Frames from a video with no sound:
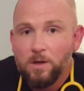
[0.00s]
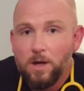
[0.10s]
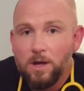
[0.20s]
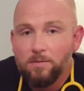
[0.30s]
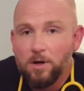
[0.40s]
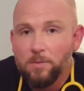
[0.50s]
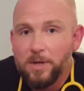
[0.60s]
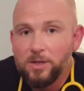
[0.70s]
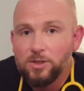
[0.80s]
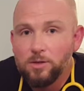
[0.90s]
our
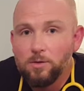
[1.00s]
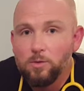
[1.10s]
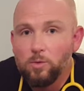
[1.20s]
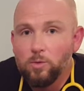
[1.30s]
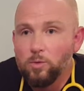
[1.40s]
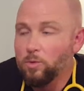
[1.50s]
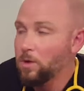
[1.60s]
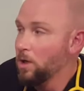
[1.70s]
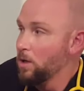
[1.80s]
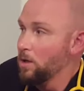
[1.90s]
patient who,
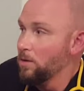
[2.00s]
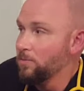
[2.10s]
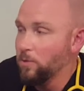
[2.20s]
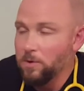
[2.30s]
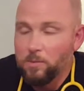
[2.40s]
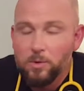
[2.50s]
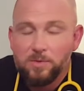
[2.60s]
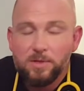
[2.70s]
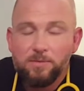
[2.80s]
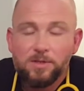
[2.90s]
for the
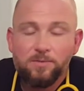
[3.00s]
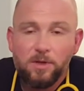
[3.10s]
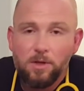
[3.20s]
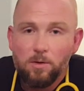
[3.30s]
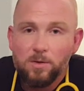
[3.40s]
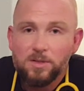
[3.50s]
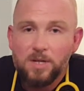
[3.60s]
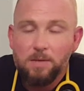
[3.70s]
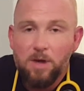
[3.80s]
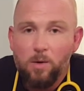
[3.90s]
purpose of this video, is
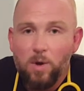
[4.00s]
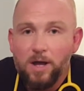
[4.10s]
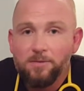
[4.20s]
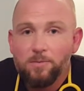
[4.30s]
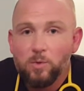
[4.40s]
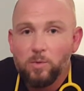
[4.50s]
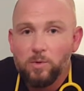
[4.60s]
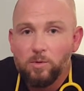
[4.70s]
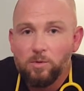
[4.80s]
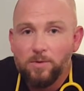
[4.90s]
not my wife, but we
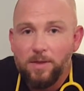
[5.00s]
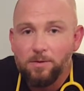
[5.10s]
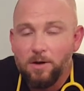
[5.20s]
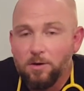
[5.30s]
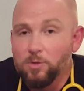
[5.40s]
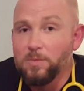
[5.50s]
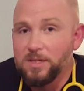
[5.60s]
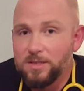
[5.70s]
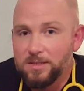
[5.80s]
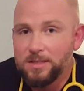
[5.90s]
will rather call her
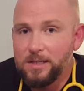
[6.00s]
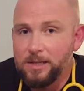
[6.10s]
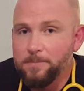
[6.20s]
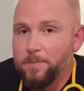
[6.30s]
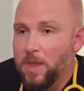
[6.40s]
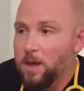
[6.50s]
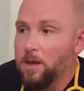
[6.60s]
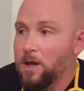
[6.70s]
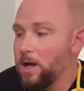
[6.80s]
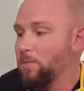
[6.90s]
Mrs. T.
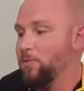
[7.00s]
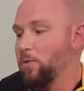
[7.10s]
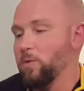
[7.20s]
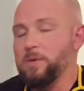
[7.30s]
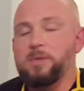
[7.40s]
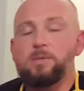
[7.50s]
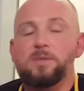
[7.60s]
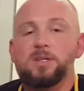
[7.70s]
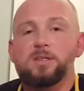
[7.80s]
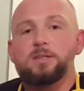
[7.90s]
Before we meet
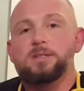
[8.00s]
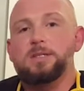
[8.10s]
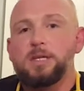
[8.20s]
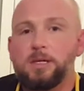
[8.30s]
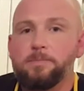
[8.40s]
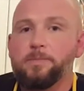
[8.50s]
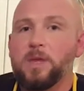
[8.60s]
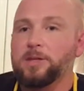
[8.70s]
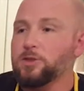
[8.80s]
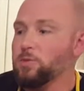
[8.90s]
Mrs. T,
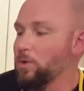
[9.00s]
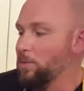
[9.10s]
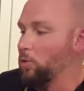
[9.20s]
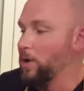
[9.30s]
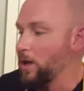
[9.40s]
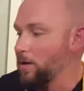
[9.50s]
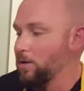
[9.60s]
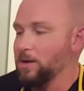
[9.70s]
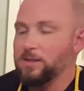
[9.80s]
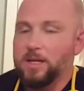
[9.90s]
I just want to point out
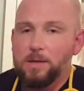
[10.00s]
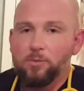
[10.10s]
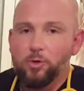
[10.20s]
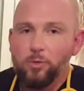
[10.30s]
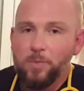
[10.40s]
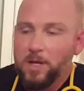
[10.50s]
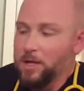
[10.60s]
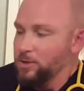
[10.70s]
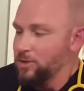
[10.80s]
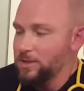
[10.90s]
our exam room
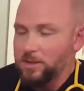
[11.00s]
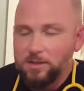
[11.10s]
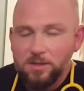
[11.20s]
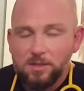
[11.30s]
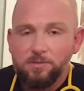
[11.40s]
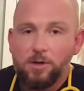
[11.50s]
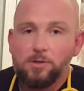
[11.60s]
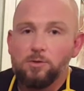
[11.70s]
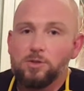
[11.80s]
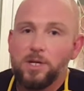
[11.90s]
just consists of our
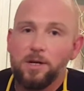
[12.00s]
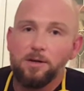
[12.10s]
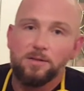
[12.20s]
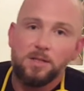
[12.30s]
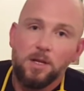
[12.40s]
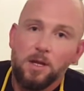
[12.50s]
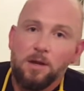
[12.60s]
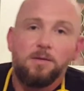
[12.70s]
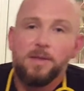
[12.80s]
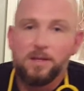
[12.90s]
2 chairs.
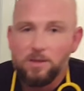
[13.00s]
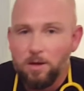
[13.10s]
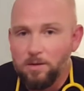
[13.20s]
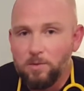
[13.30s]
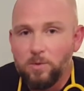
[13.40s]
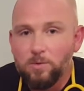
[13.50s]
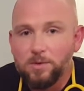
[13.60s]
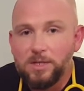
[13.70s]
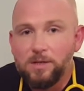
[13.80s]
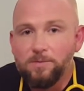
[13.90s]
That's all that we will
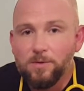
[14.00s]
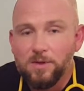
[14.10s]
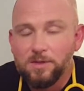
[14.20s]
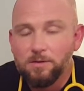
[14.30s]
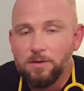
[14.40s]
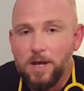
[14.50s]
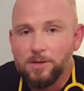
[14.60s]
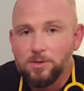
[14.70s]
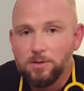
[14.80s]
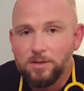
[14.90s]
need for this
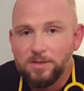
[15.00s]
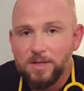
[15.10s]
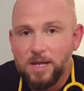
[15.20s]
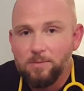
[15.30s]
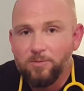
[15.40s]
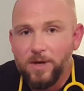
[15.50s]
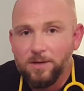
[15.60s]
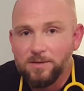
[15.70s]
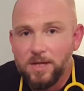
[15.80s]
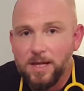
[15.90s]
neurological exam and
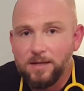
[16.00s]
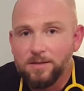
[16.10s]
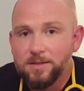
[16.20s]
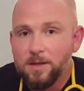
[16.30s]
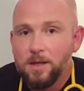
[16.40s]
vital signs.